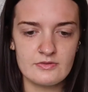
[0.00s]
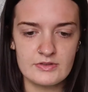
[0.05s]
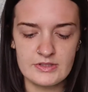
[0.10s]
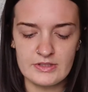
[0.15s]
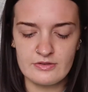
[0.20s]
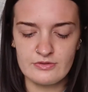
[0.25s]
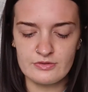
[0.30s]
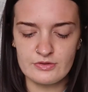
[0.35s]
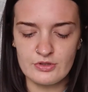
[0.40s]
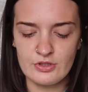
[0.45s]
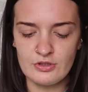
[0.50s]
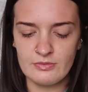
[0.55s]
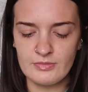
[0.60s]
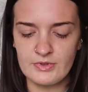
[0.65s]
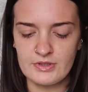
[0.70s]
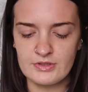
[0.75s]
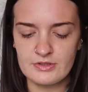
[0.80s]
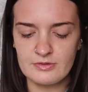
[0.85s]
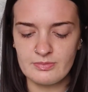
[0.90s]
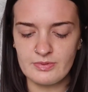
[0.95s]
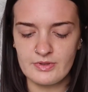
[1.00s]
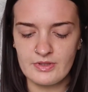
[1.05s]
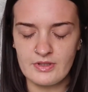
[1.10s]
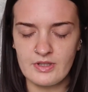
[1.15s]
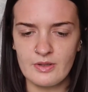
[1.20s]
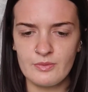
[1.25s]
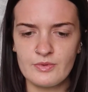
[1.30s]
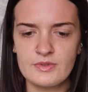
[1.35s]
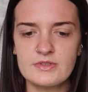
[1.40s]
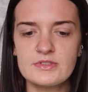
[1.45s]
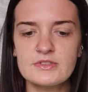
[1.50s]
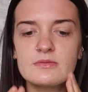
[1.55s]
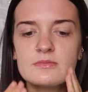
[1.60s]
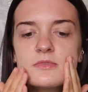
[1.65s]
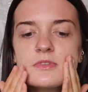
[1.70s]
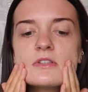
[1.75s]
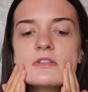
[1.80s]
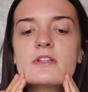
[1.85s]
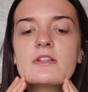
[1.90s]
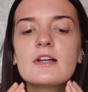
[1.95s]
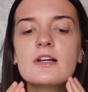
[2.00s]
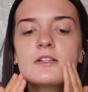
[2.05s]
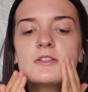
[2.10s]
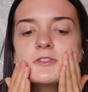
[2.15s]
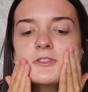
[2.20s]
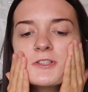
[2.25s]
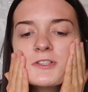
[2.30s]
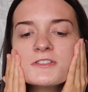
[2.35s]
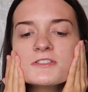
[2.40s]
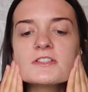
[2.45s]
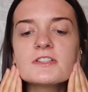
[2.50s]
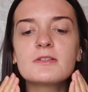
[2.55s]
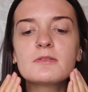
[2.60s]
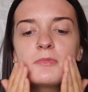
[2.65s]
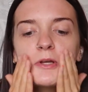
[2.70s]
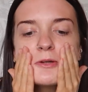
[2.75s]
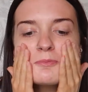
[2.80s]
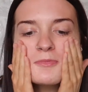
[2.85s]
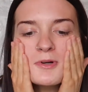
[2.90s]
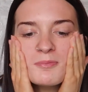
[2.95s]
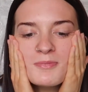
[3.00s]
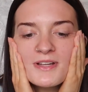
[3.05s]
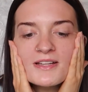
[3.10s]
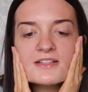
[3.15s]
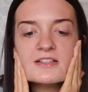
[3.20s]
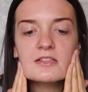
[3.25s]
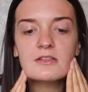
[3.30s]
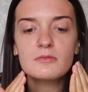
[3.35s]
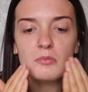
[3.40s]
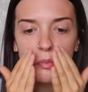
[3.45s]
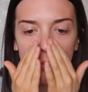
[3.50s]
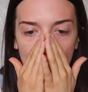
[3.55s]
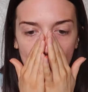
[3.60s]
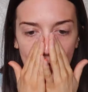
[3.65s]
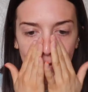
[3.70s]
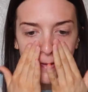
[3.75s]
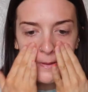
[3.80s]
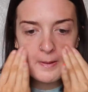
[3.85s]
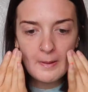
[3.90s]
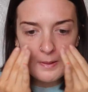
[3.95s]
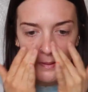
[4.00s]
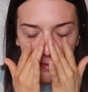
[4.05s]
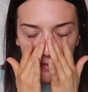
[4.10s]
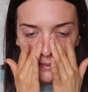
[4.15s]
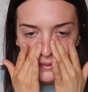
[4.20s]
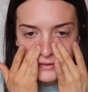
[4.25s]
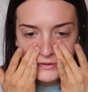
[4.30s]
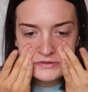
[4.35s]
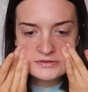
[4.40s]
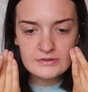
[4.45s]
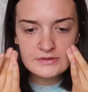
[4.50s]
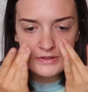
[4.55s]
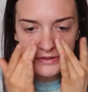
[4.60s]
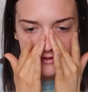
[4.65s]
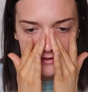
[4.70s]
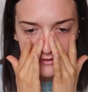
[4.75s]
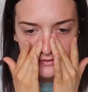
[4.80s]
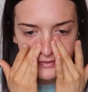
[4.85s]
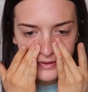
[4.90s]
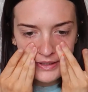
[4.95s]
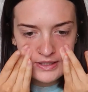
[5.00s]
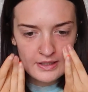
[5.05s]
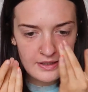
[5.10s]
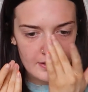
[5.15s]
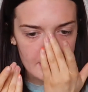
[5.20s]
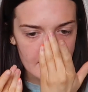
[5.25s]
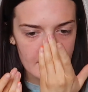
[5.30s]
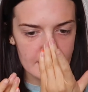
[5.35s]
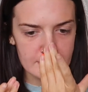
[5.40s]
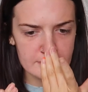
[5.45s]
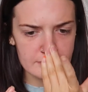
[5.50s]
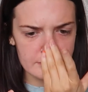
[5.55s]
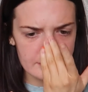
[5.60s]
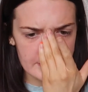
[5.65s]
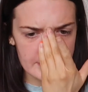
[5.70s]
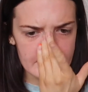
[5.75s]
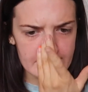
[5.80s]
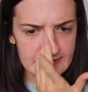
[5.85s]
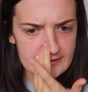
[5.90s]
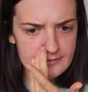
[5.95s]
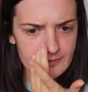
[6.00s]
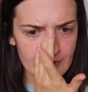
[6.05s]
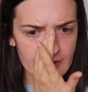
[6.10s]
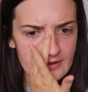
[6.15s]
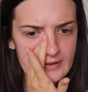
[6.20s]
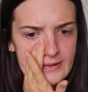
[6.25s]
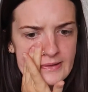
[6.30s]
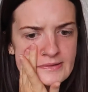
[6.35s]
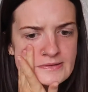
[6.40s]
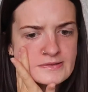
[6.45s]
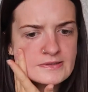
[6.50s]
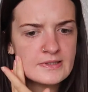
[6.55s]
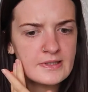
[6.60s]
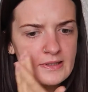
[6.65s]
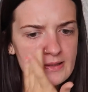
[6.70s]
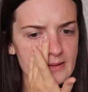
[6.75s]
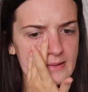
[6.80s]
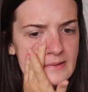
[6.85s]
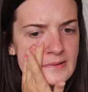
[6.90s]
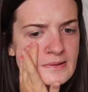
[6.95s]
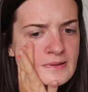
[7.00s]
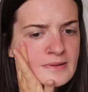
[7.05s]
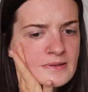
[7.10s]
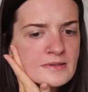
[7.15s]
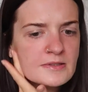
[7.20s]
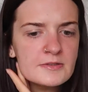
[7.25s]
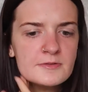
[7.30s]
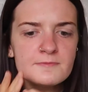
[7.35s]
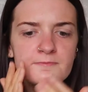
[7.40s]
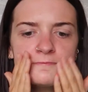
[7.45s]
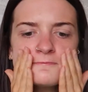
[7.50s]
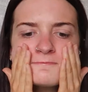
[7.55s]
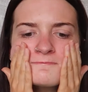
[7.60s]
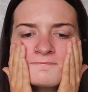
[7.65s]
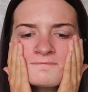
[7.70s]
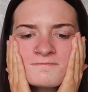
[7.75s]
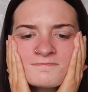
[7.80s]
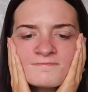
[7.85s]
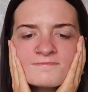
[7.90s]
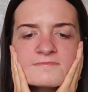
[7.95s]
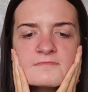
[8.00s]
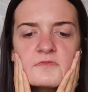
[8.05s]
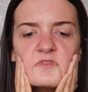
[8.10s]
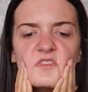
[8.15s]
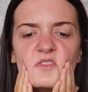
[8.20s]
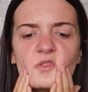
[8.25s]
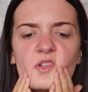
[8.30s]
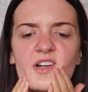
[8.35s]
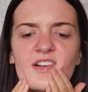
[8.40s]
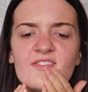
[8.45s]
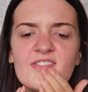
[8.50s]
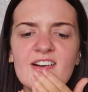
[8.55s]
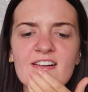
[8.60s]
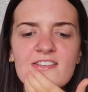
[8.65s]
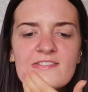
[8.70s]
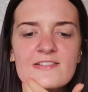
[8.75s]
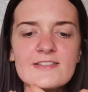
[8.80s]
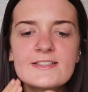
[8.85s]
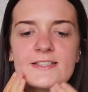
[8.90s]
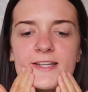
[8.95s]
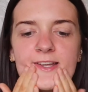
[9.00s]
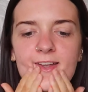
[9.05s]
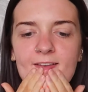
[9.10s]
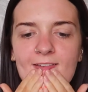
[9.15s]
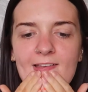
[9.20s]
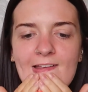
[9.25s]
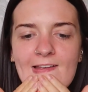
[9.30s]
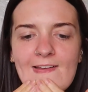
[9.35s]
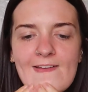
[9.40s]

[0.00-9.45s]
Obviously not too much, but I want something that actually is going to make my makeup stick to it. It's really smooth actually. It's quite velvety.